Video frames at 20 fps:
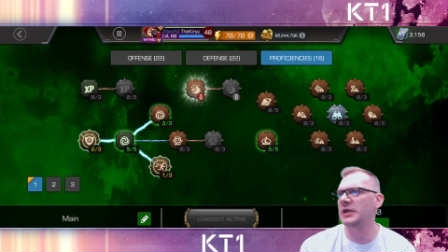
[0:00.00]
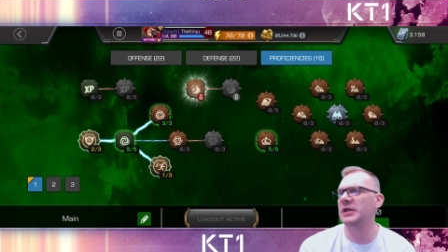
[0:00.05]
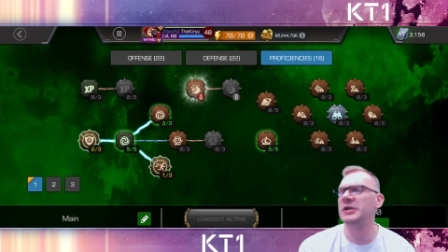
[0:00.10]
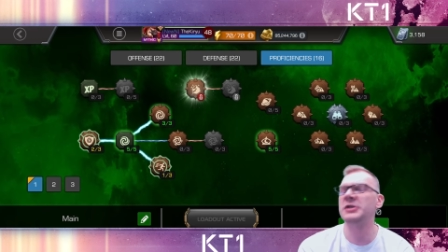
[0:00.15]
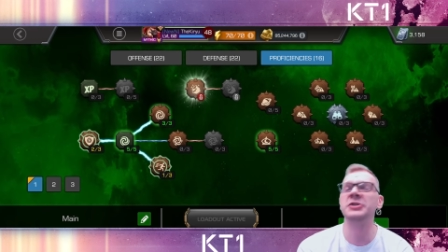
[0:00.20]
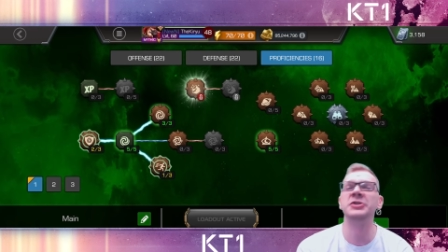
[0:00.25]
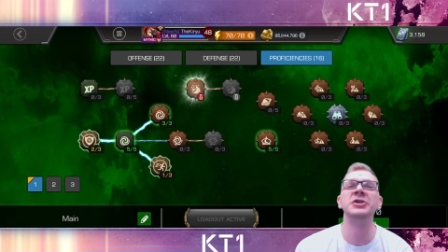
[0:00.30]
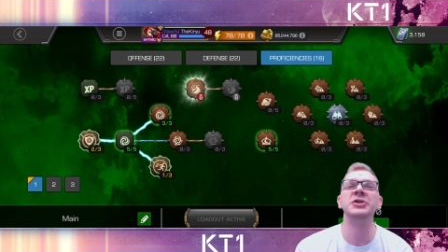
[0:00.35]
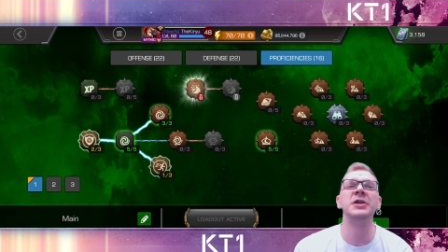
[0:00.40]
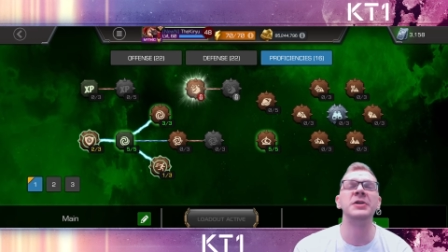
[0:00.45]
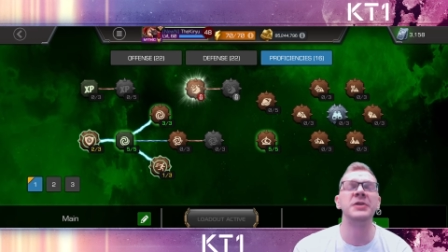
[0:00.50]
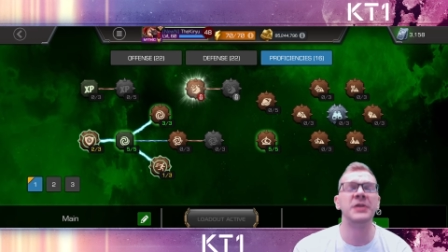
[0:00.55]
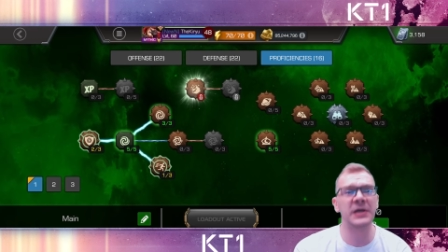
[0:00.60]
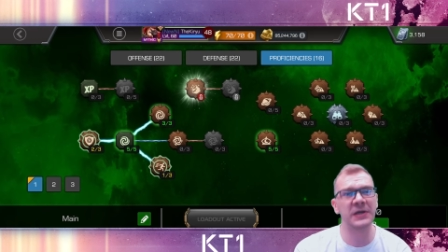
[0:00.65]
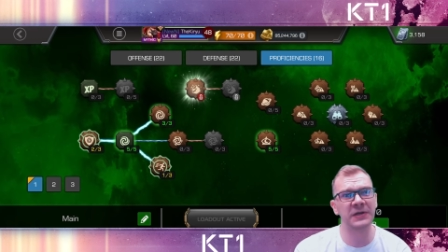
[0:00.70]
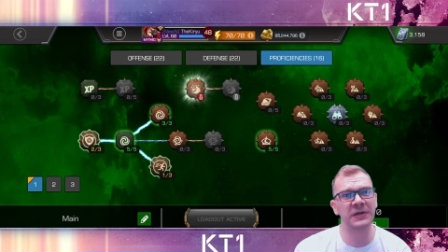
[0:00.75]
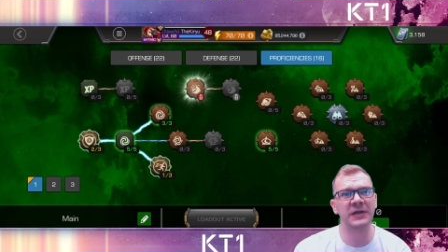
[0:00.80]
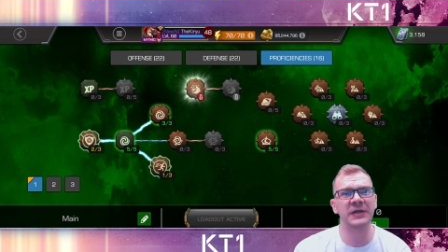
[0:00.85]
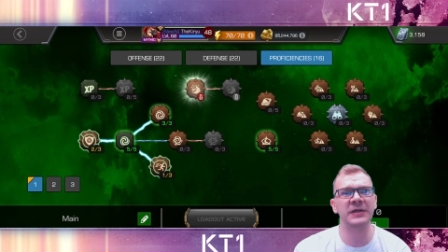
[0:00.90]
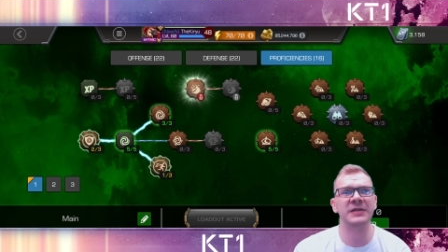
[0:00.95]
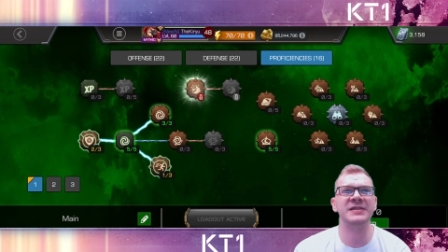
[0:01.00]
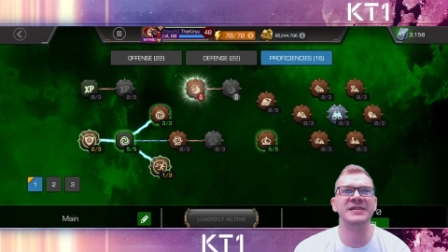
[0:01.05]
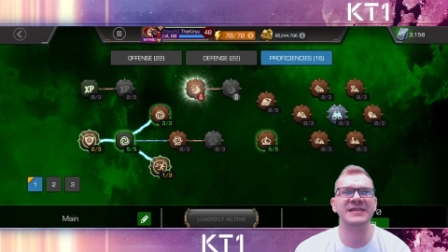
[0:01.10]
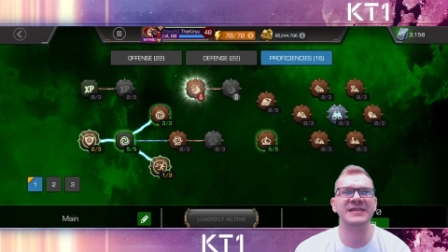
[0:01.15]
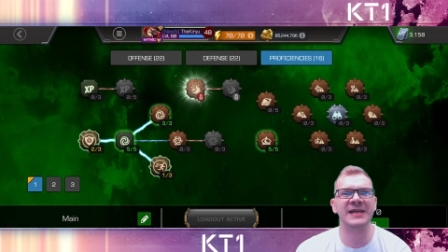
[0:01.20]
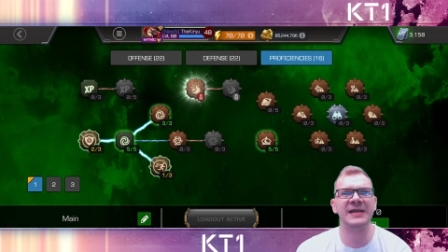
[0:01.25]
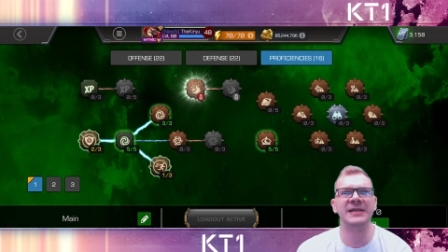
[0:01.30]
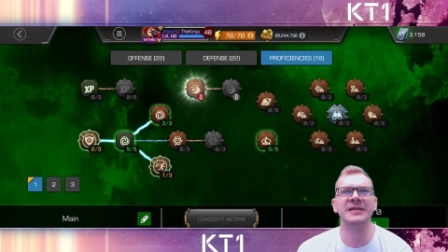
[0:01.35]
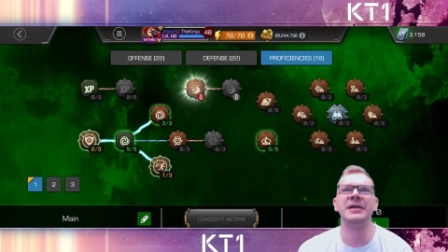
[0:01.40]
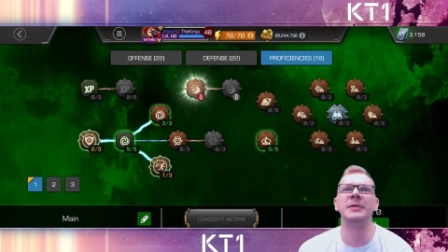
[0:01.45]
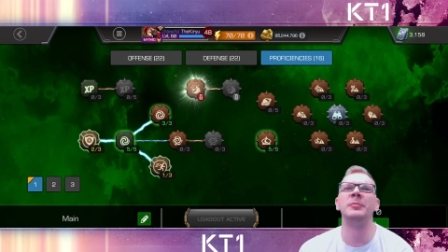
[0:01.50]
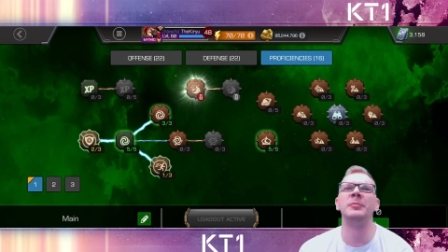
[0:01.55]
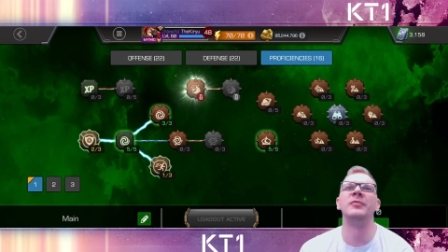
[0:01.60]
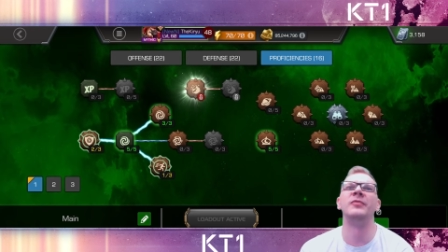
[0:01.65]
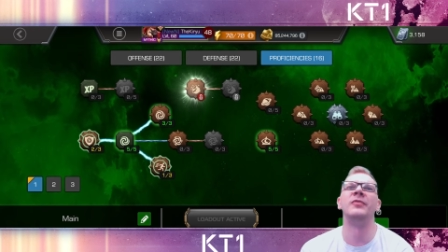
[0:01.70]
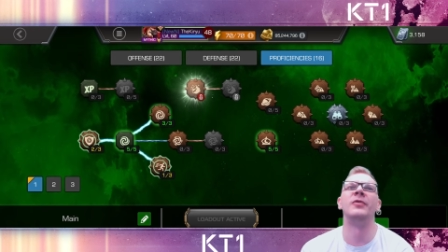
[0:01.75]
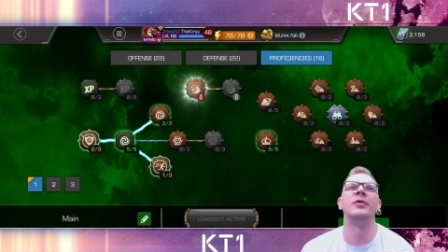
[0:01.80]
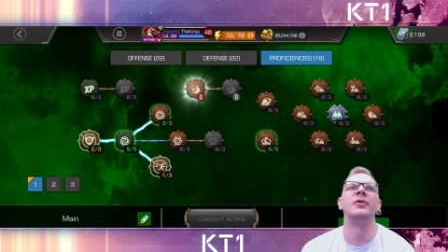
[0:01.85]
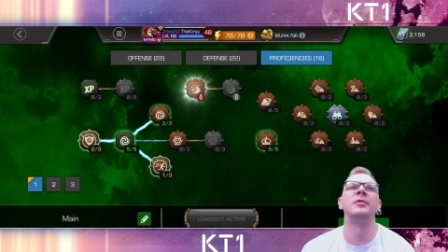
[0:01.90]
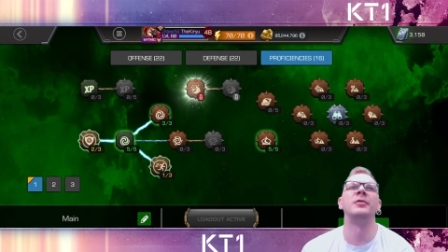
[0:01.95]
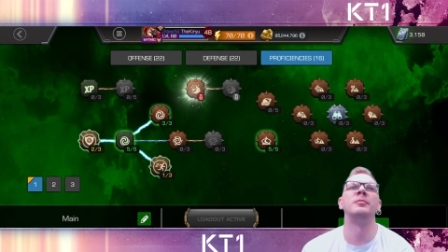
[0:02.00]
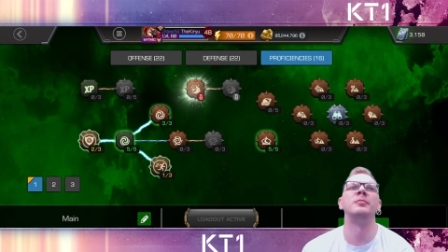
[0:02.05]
generic setup for